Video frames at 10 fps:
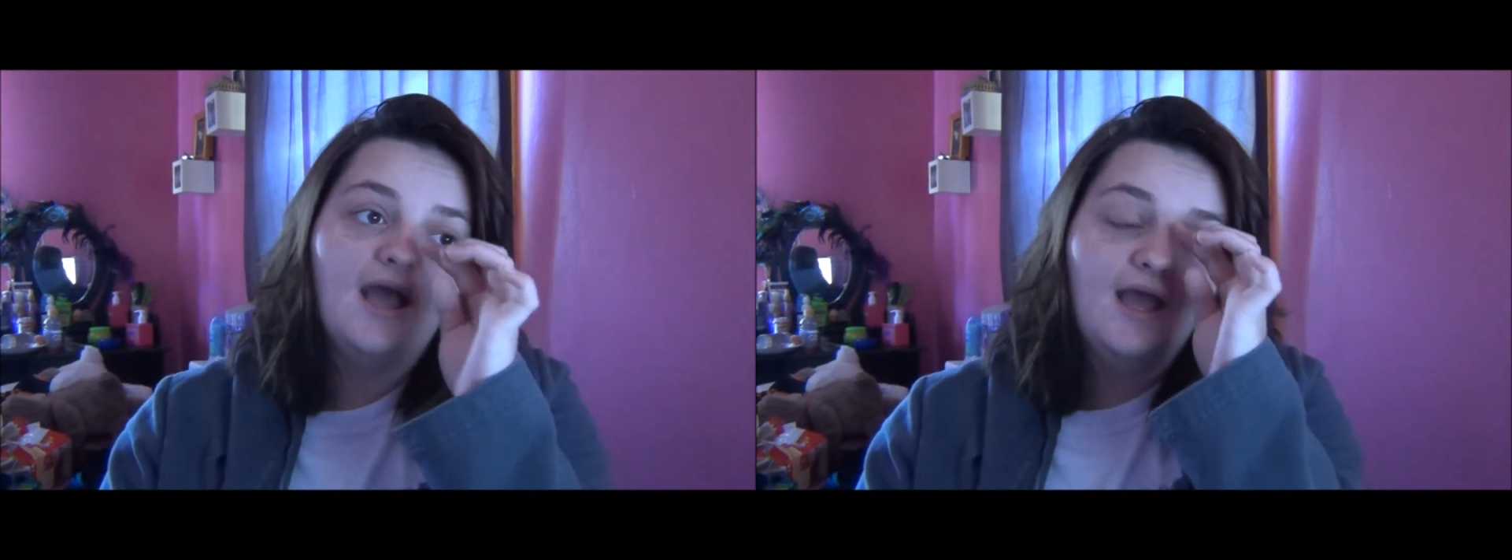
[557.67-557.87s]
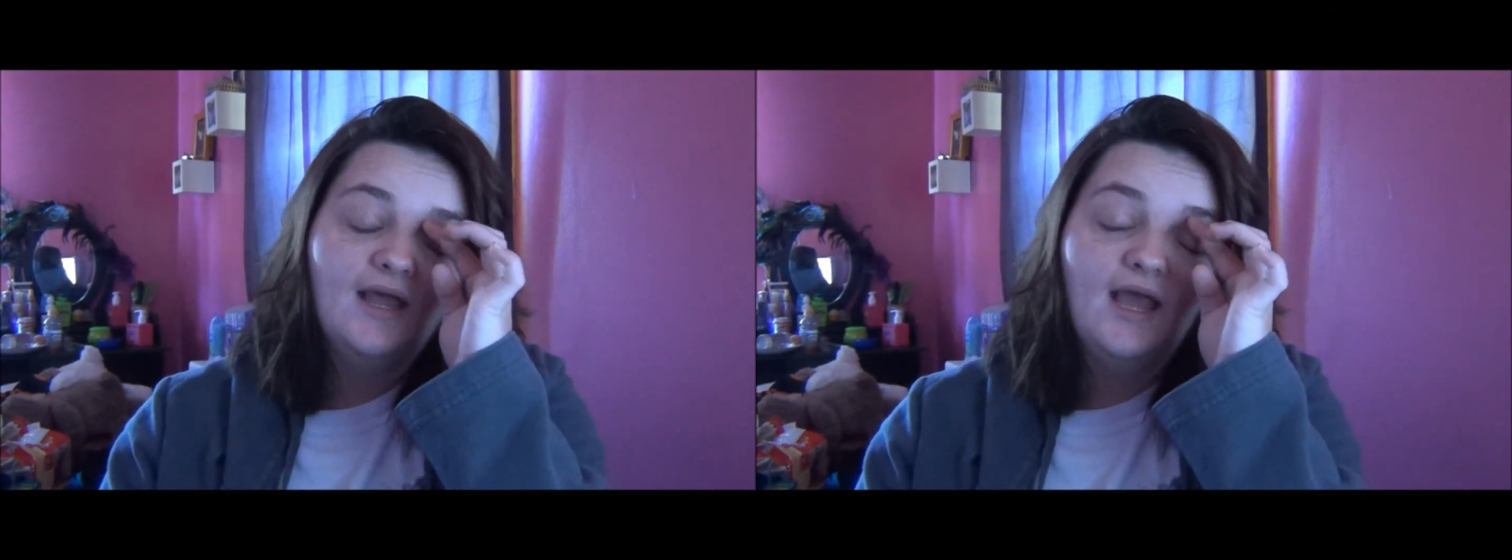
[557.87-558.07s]

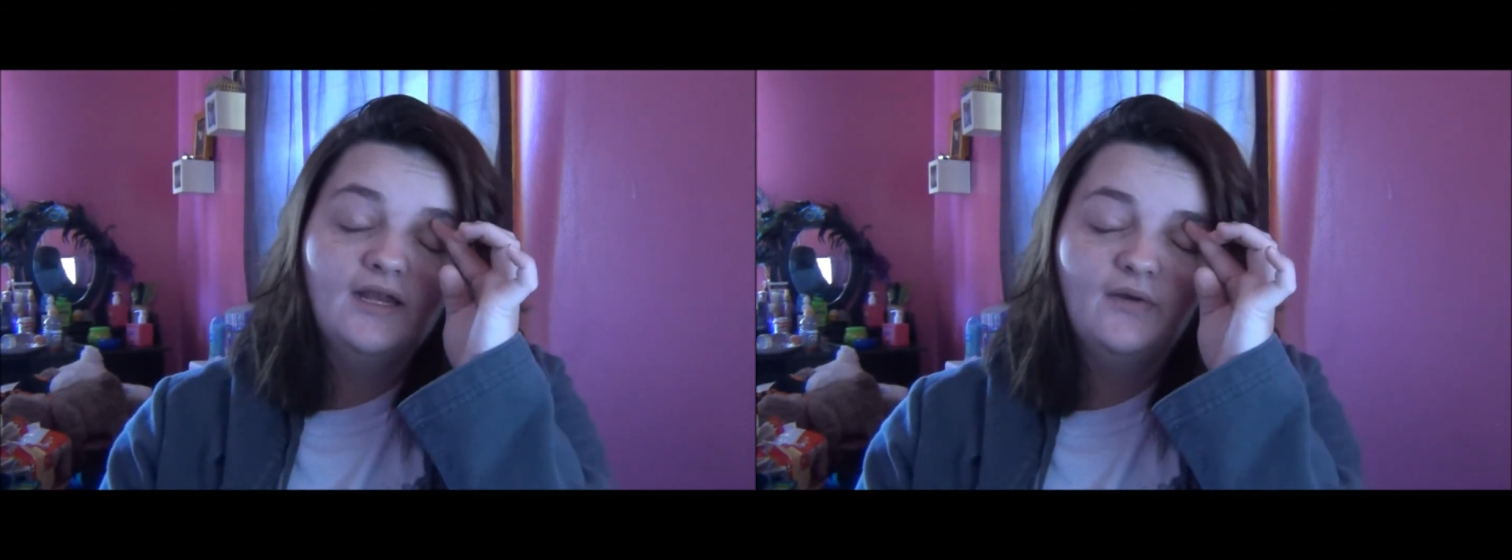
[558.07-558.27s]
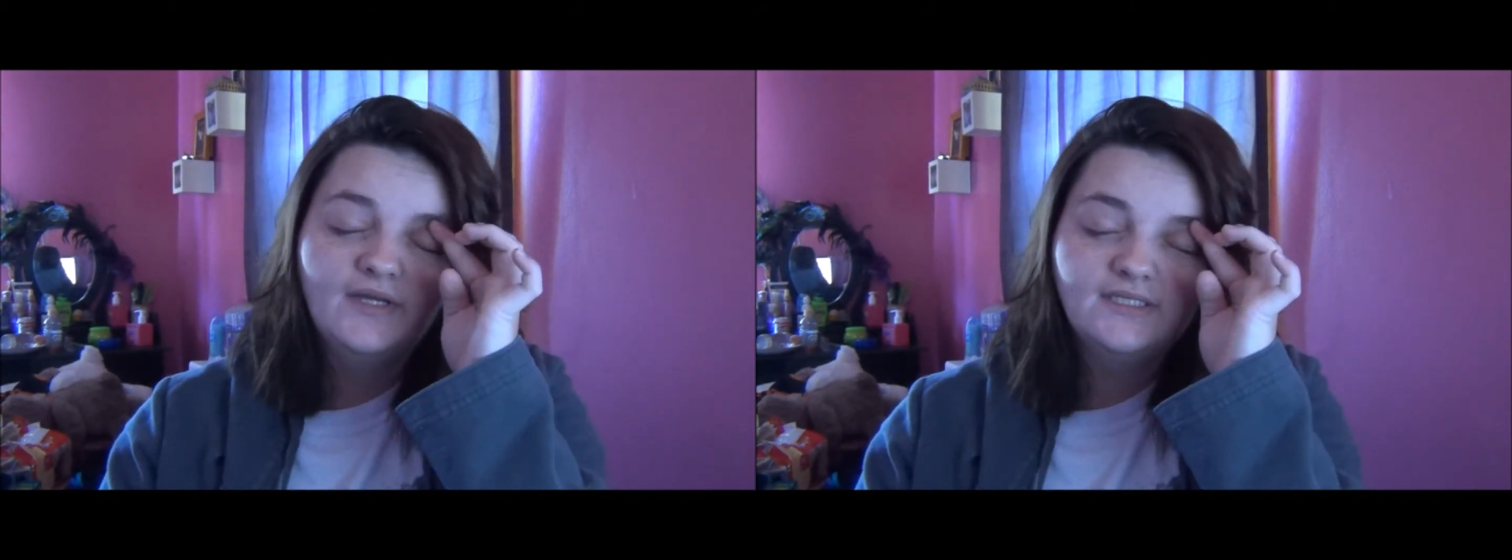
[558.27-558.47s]
I
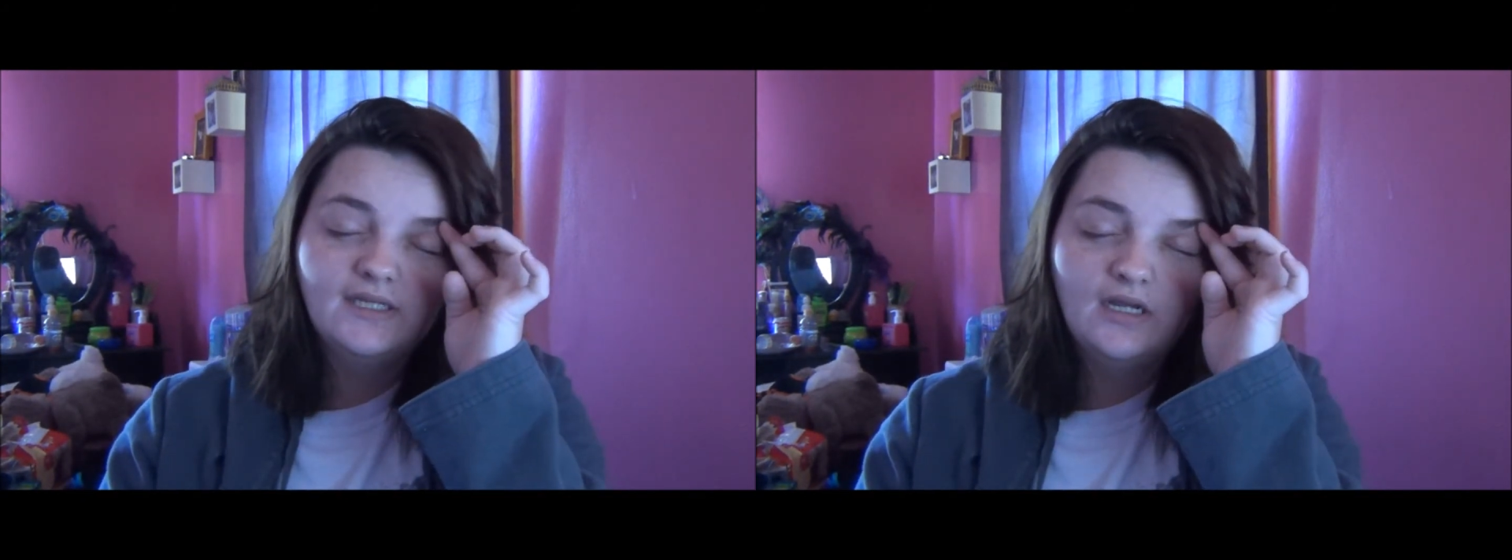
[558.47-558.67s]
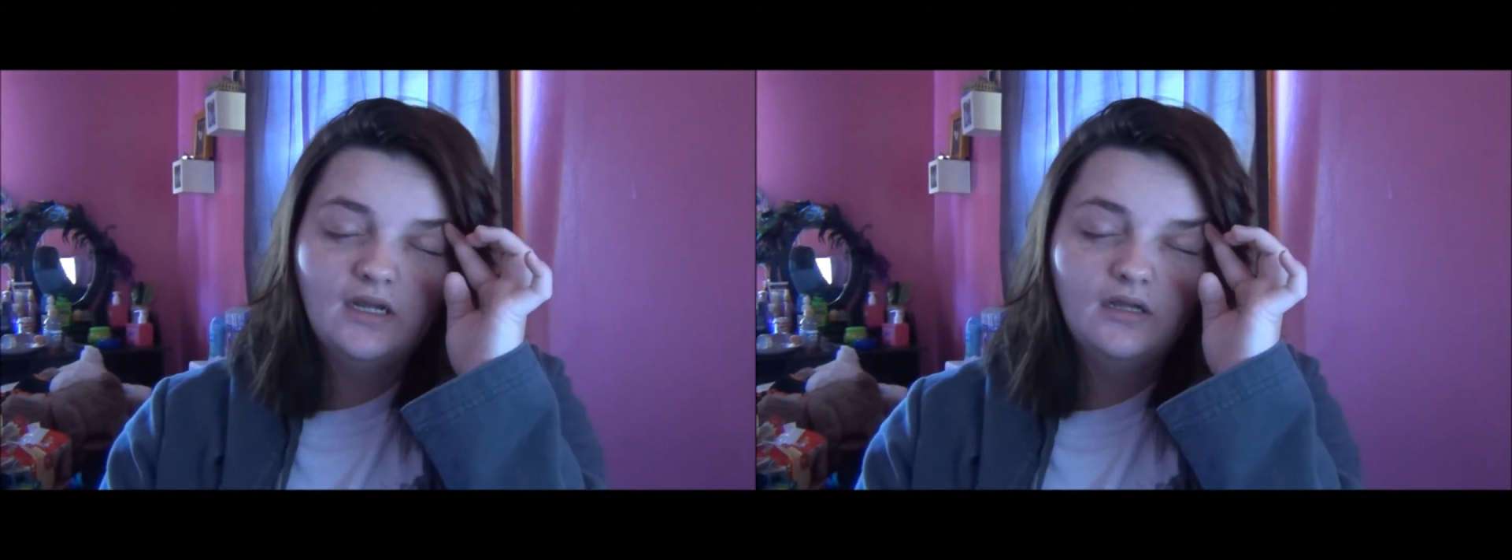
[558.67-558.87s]
know I
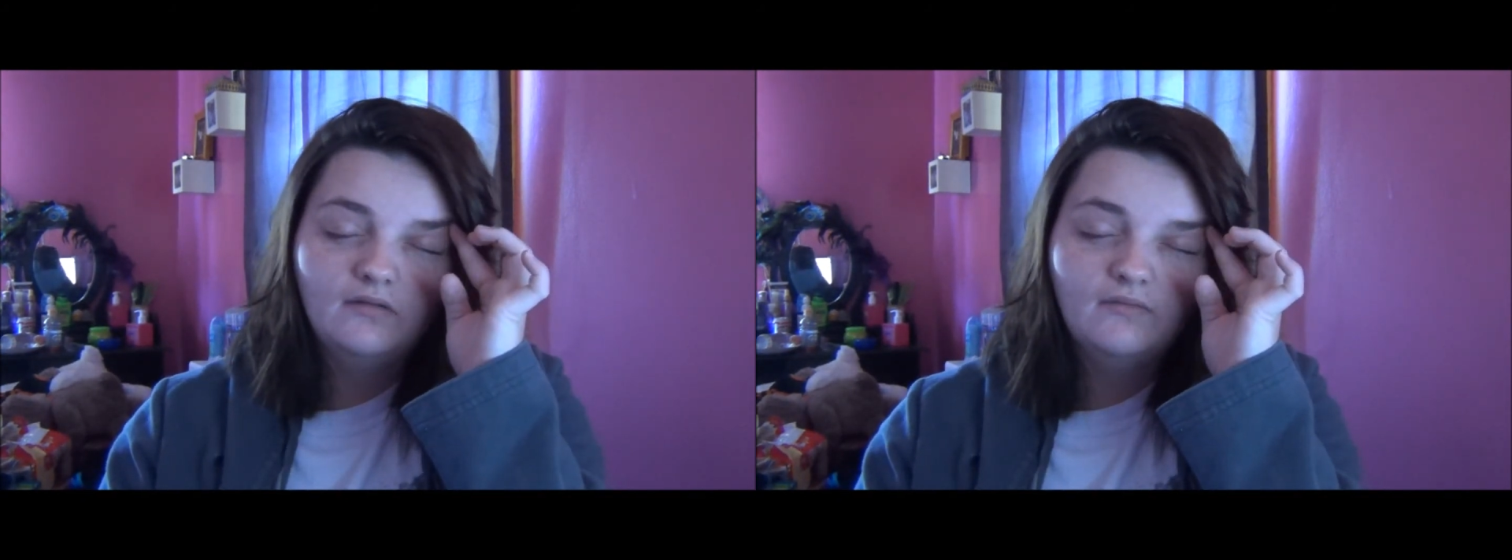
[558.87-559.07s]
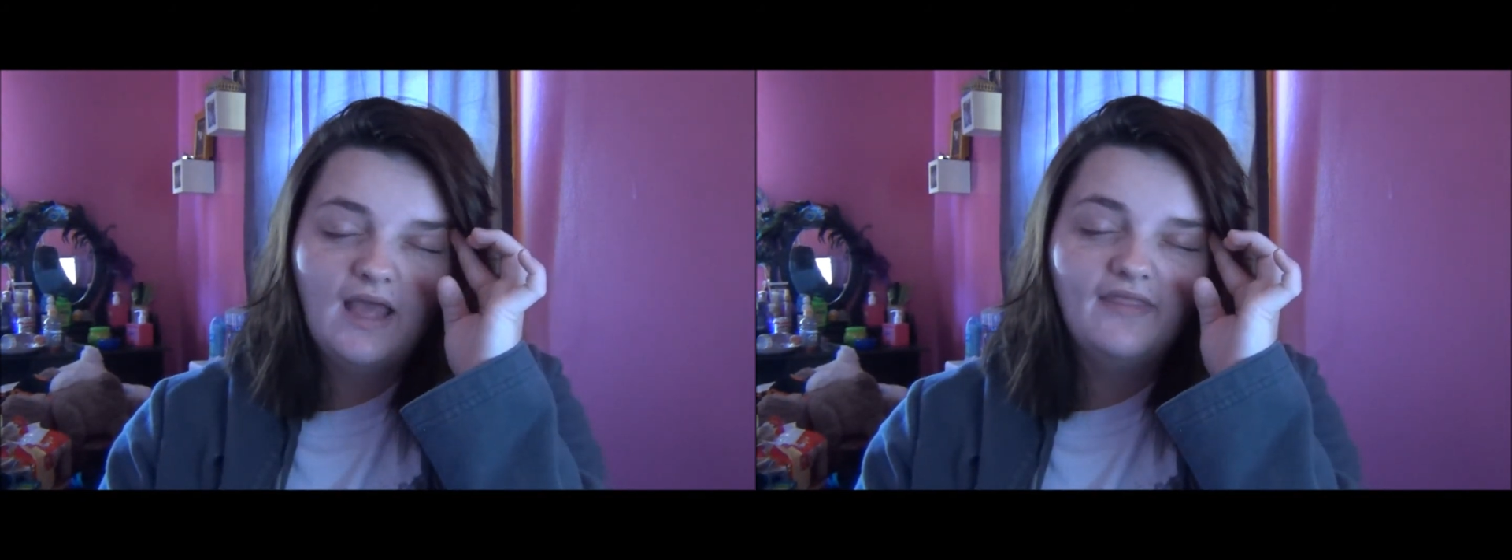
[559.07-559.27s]
did
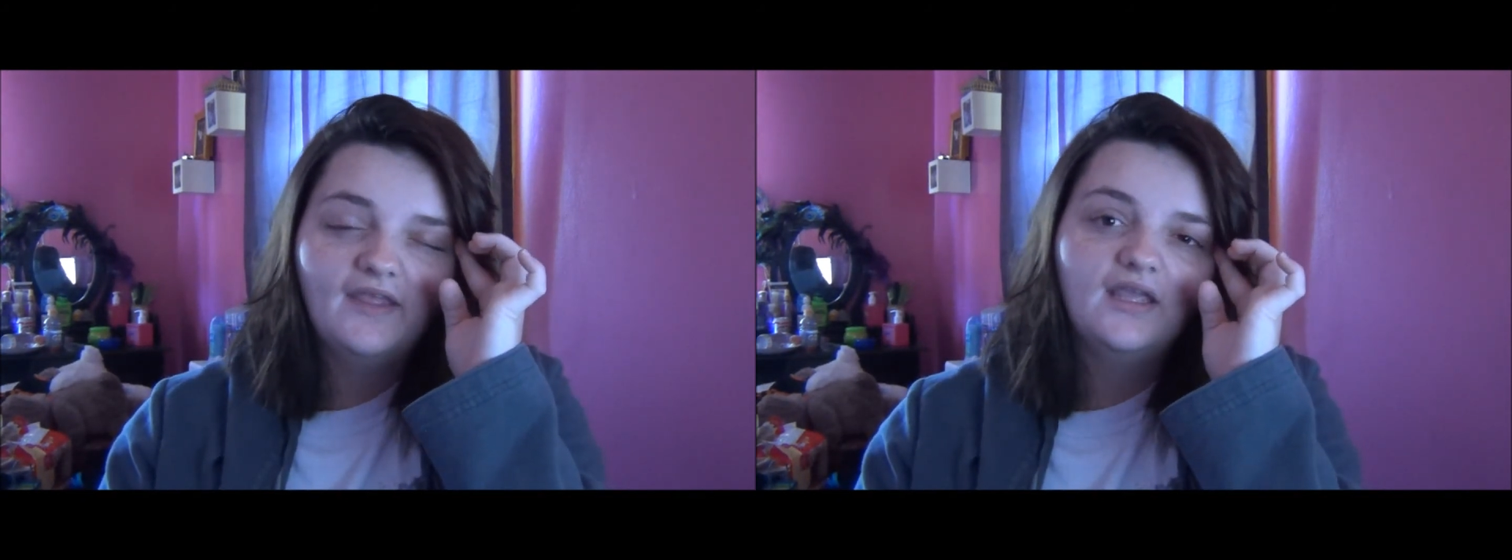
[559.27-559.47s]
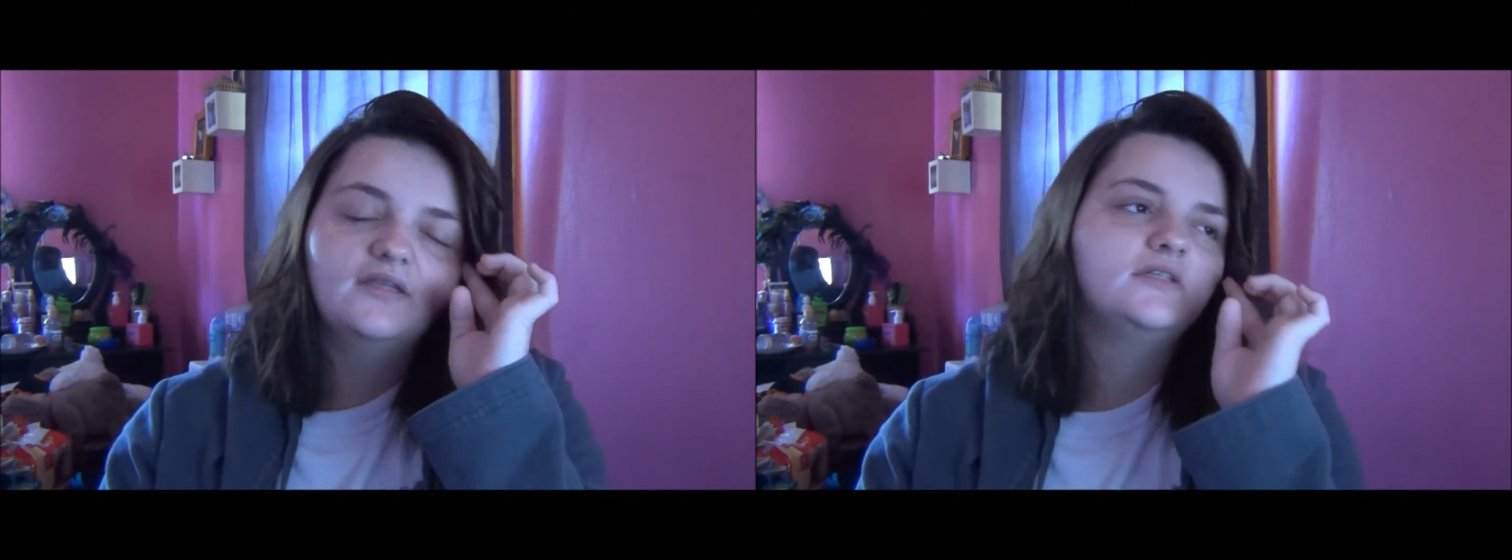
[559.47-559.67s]
I
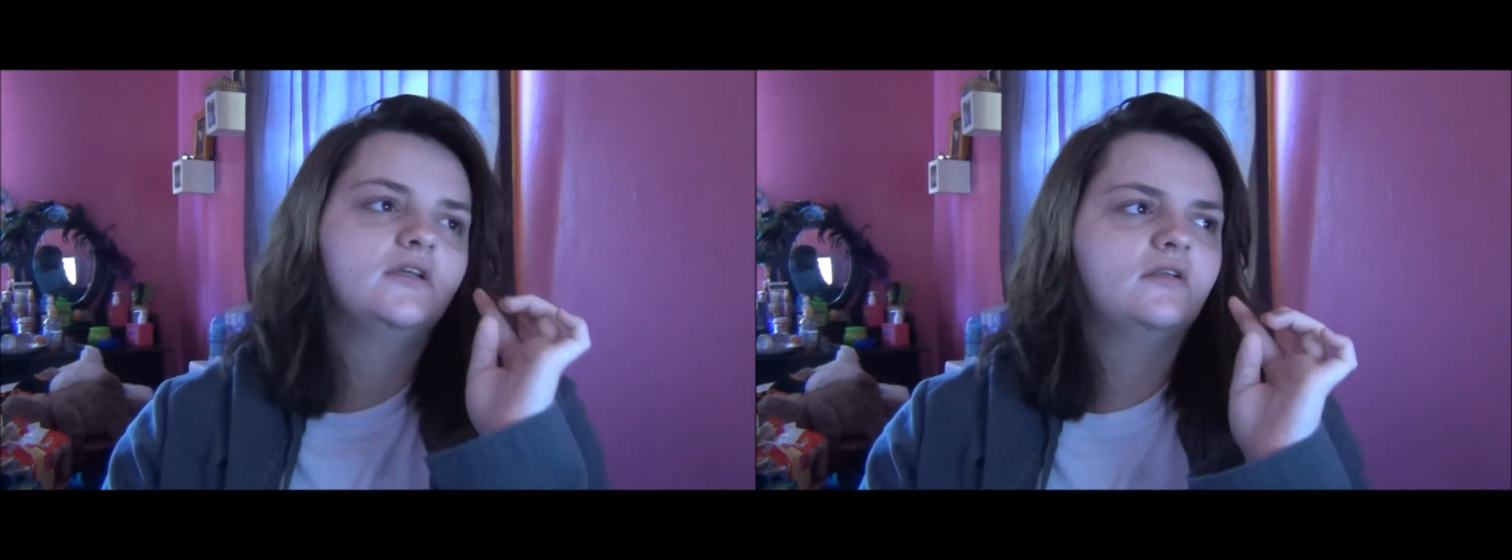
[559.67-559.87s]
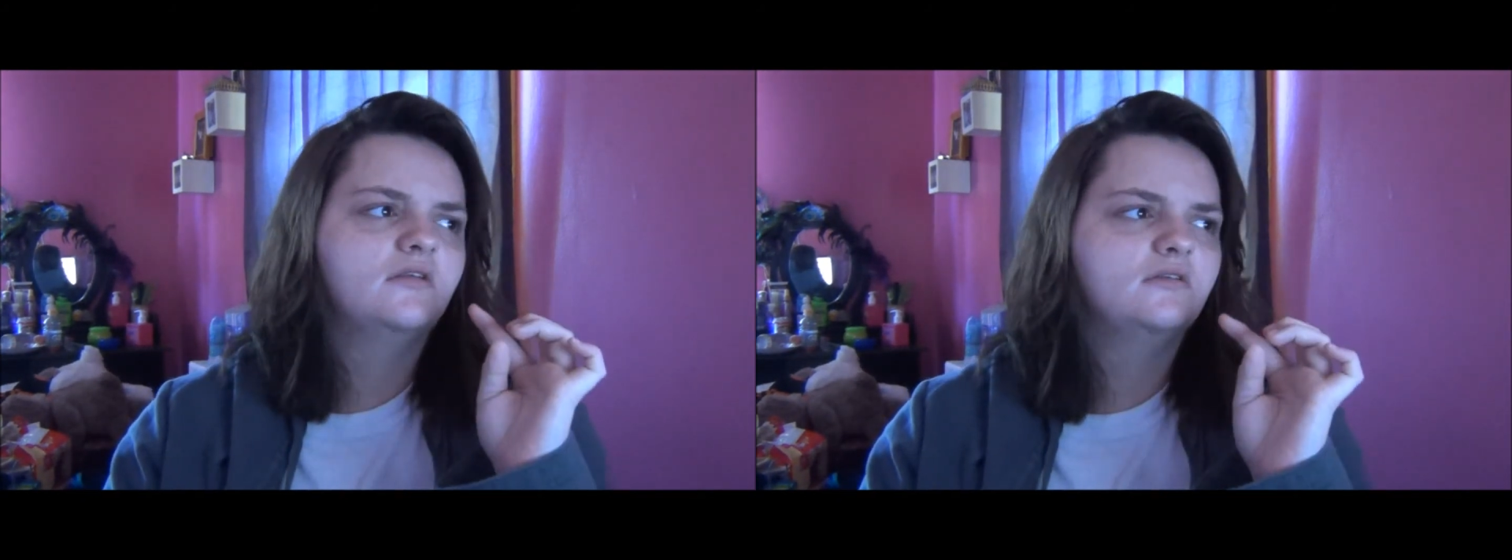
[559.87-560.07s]
think I
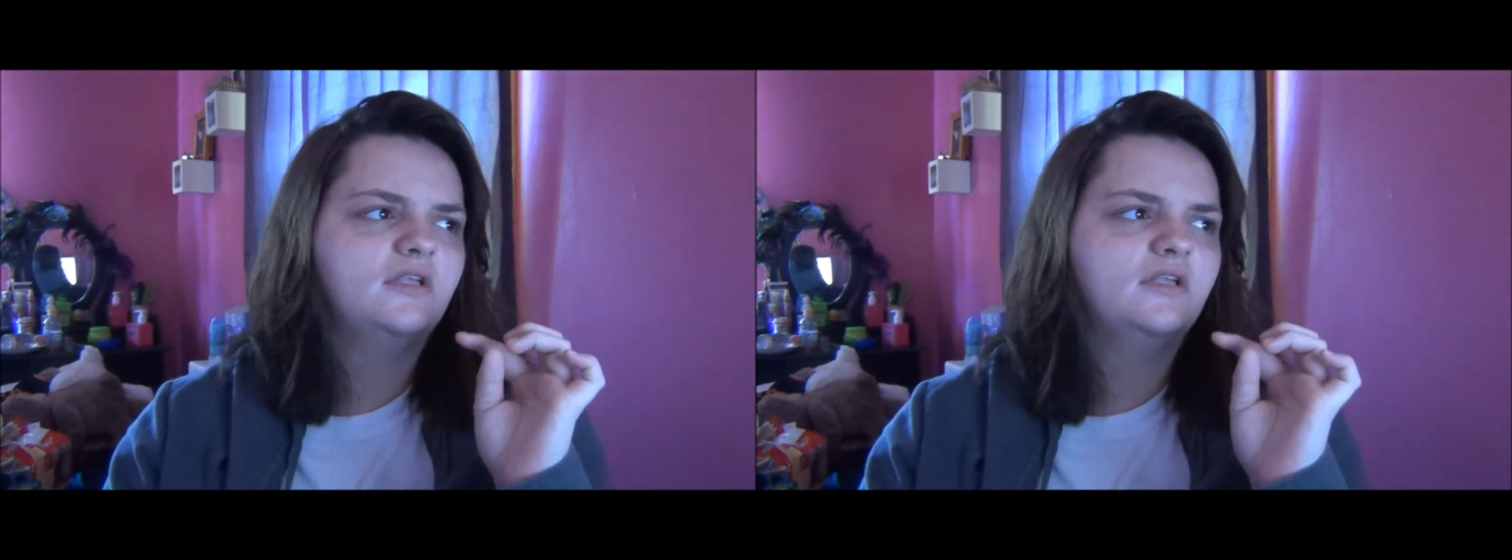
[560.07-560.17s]
did.